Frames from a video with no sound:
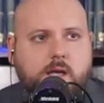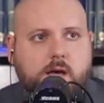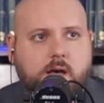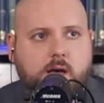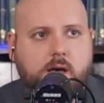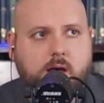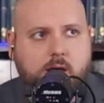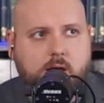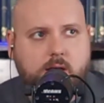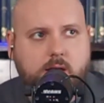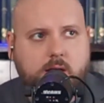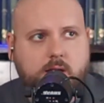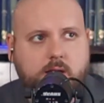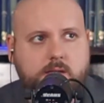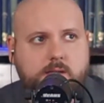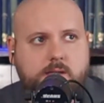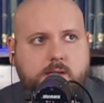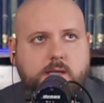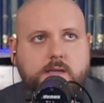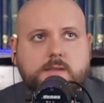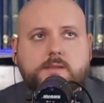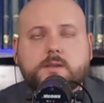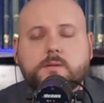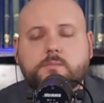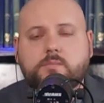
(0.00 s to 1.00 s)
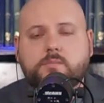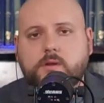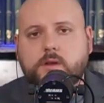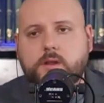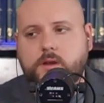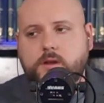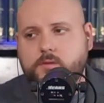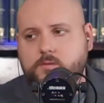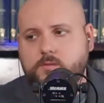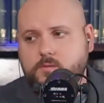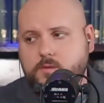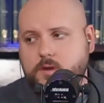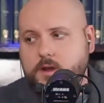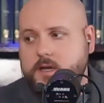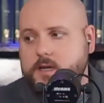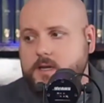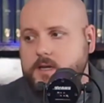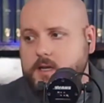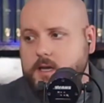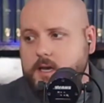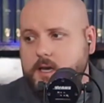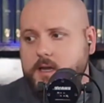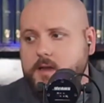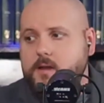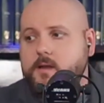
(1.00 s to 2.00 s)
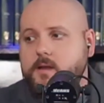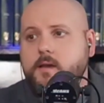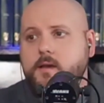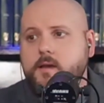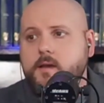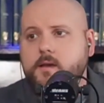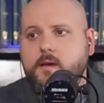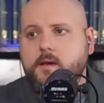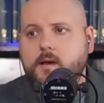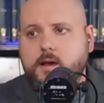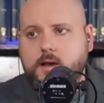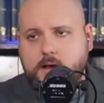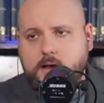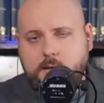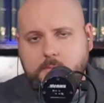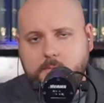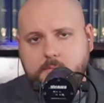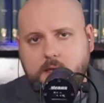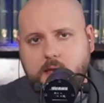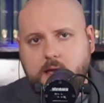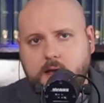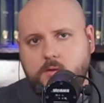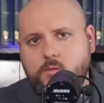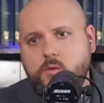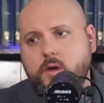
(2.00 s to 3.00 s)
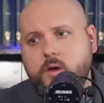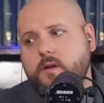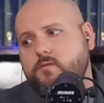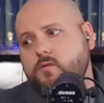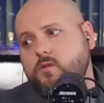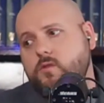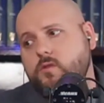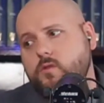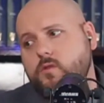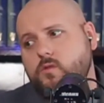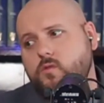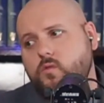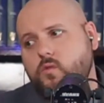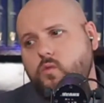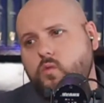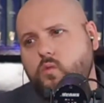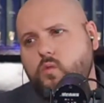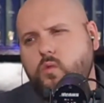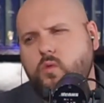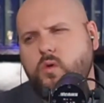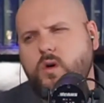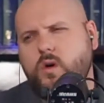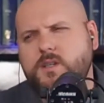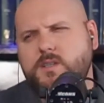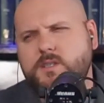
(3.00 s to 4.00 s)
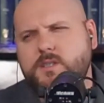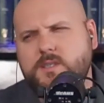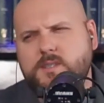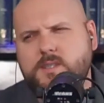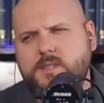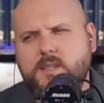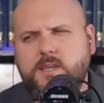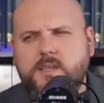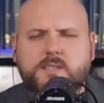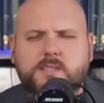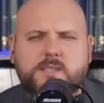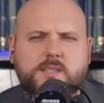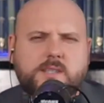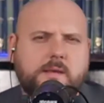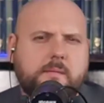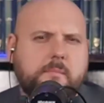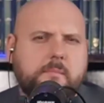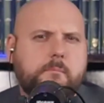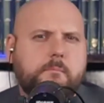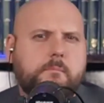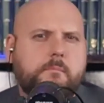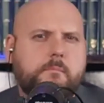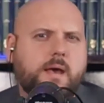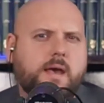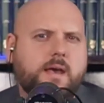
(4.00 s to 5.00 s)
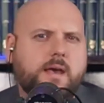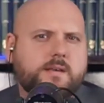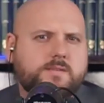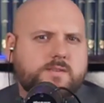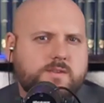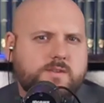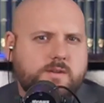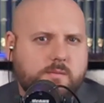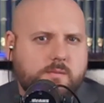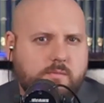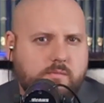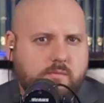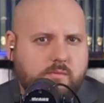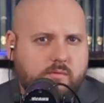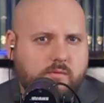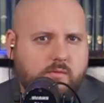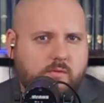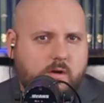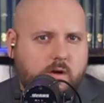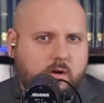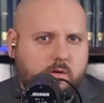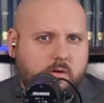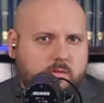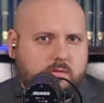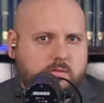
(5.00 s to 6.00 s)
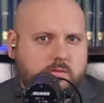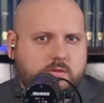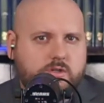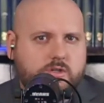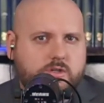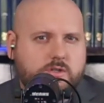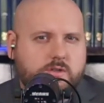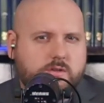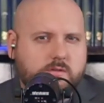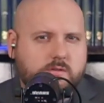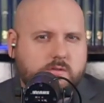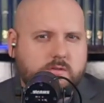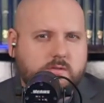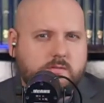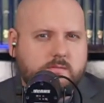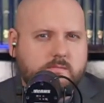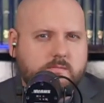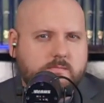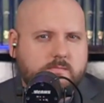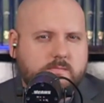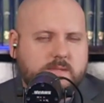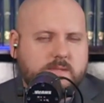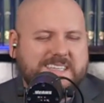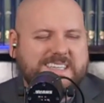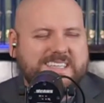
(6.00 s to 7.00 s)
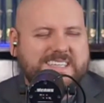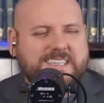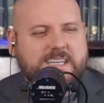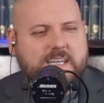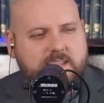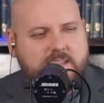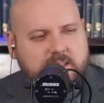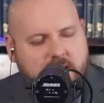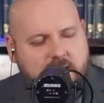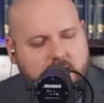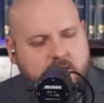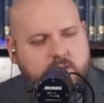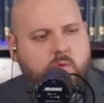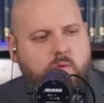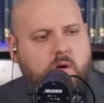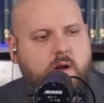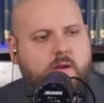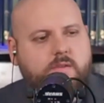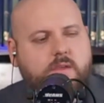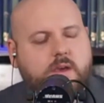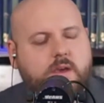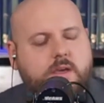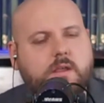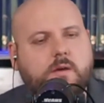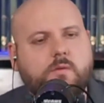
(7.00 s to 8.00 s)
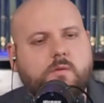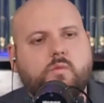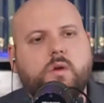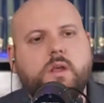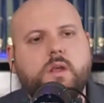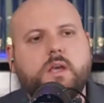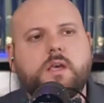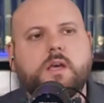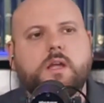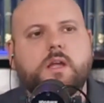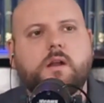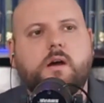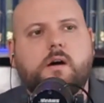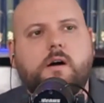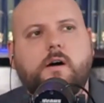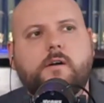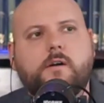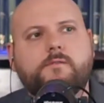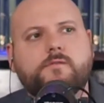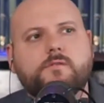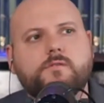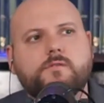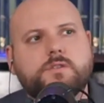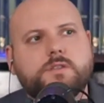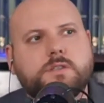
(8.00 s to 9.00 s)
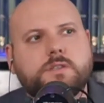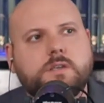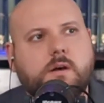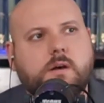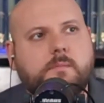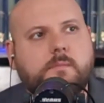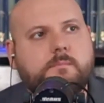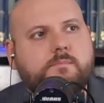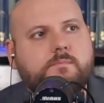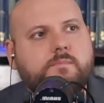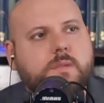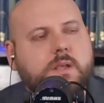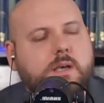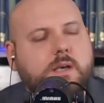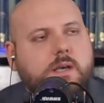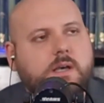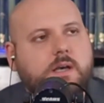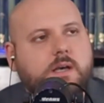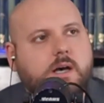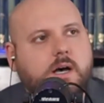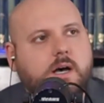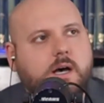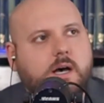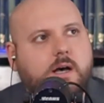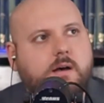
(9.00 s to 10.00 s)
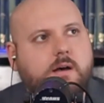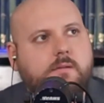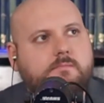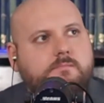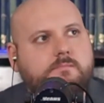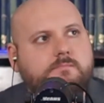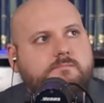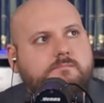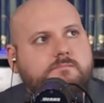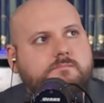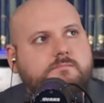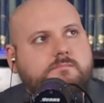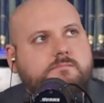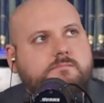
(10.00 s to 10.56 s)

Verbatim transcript: uh, disciplined and reined in. Um, however, was this the best approach? That's where I think that we can offer some um,